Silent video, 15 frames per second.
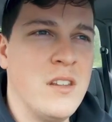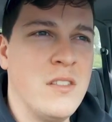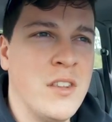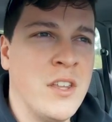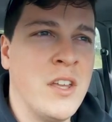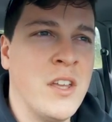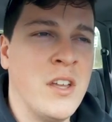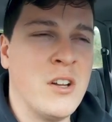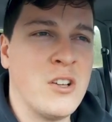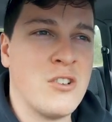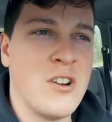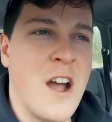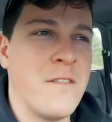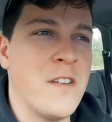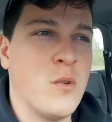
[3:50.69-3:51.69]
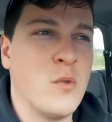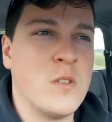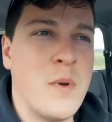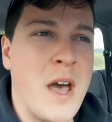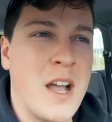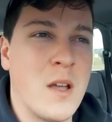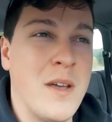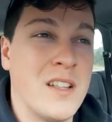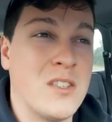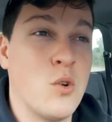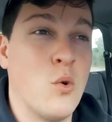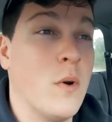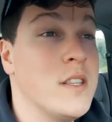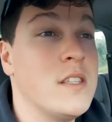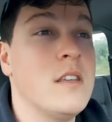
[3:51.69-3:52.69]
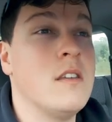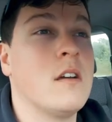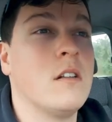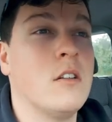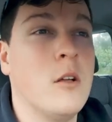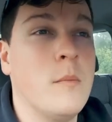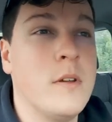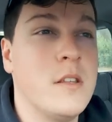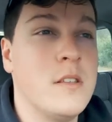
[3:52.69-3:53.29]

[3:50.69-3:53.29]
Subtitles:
Not long after, Queensland opened up, and after a